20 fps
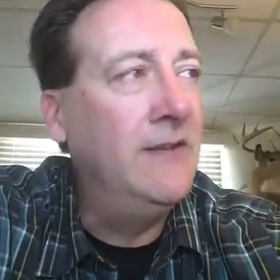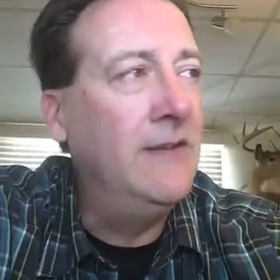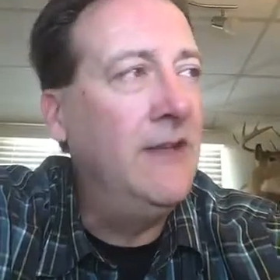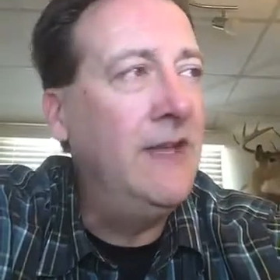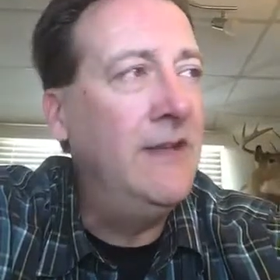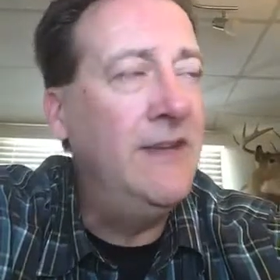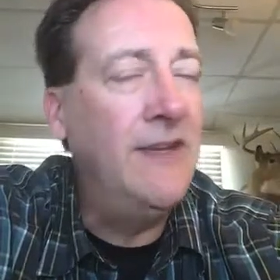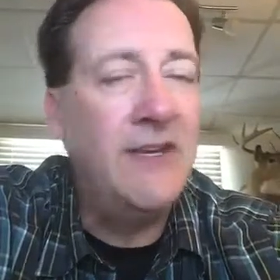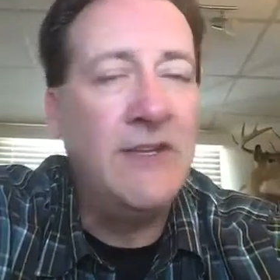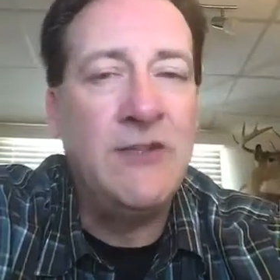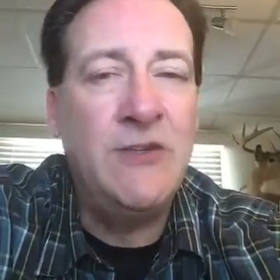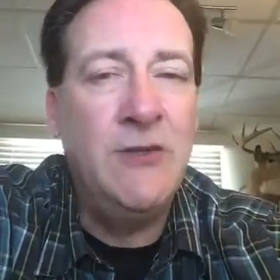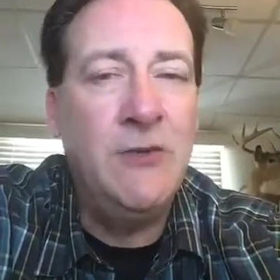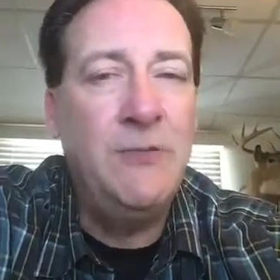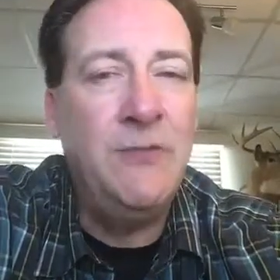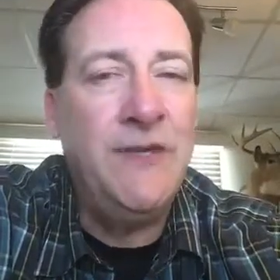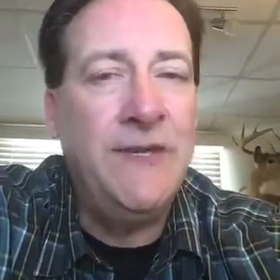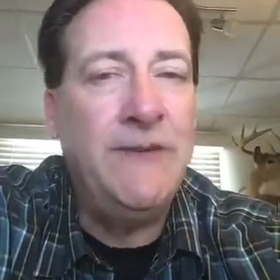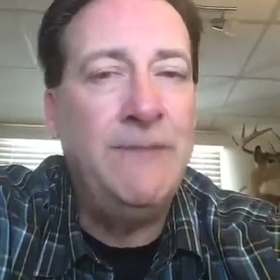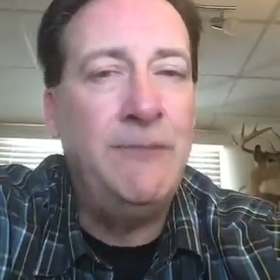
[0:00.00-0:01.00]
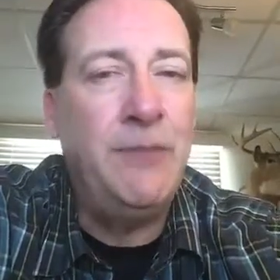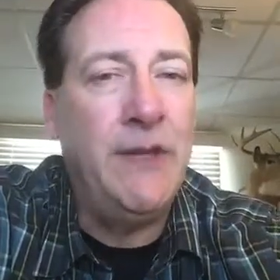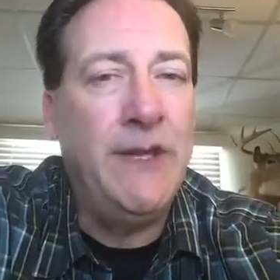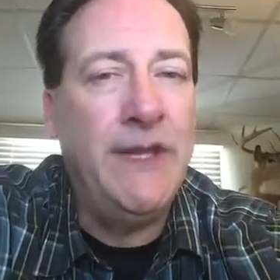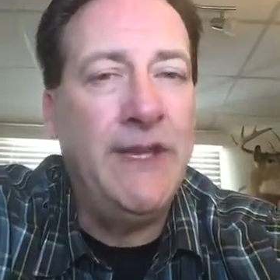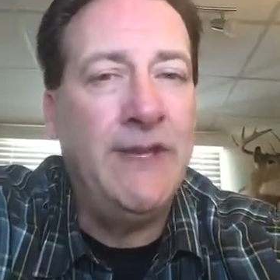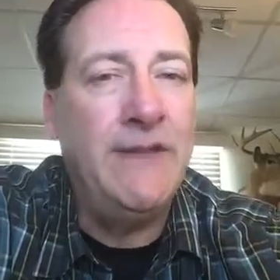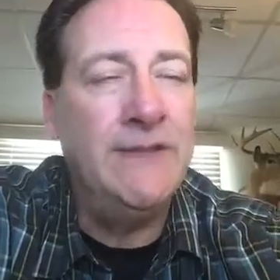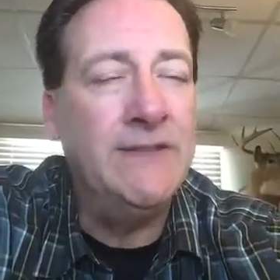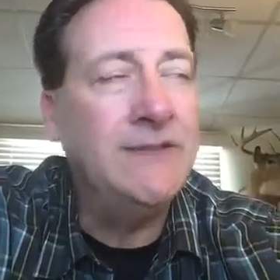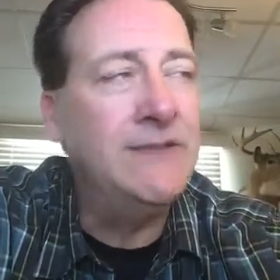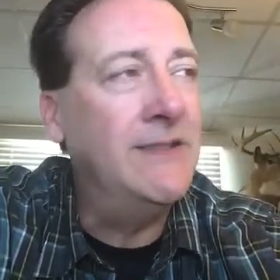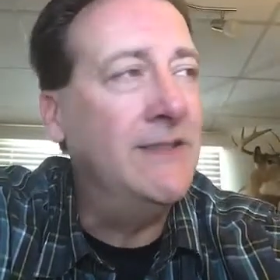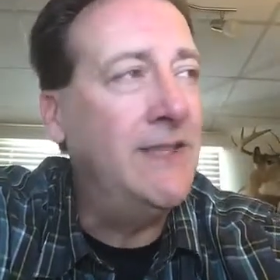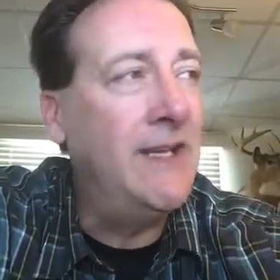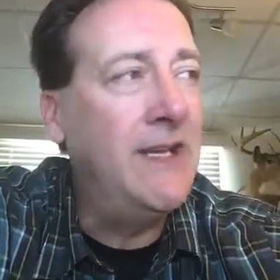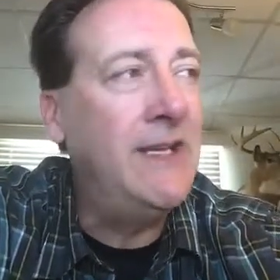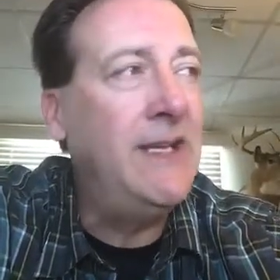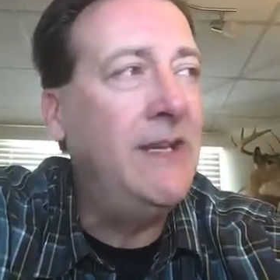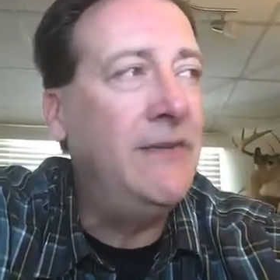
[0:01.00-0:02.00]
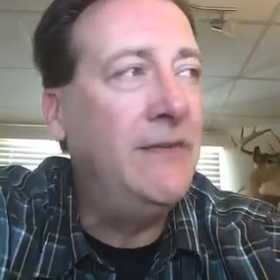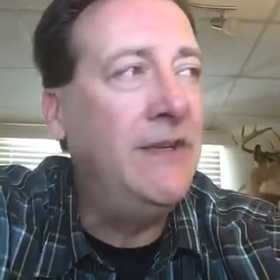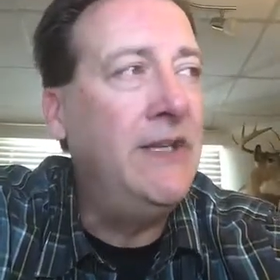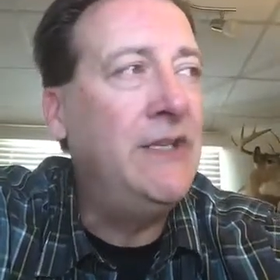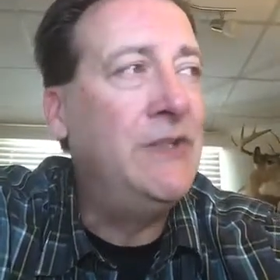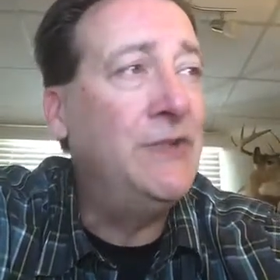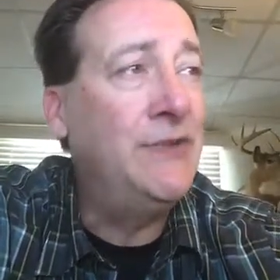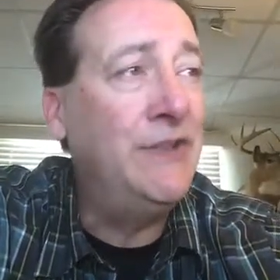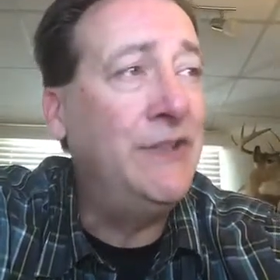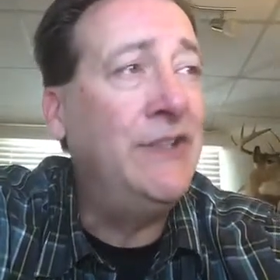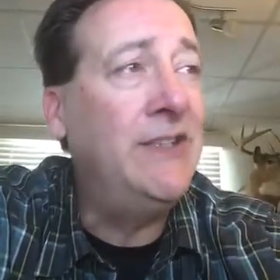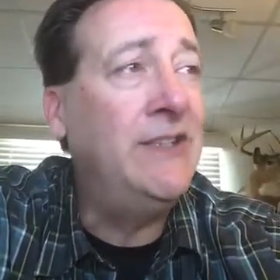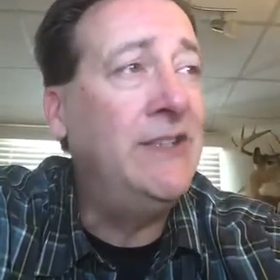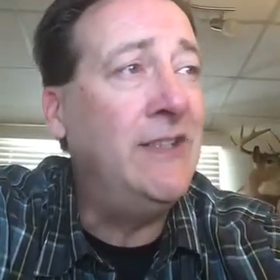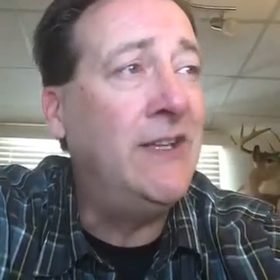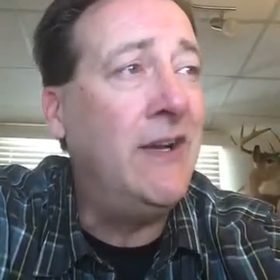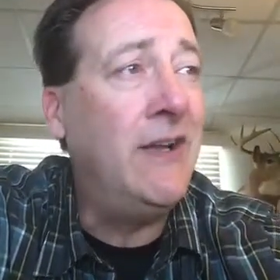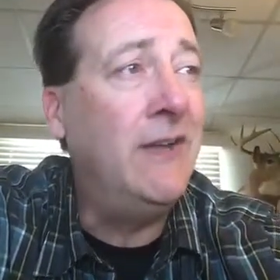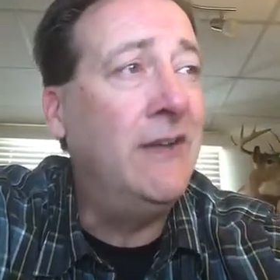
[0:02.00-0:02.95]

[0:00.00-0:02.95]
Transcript: in their two big plans, the $93 trillion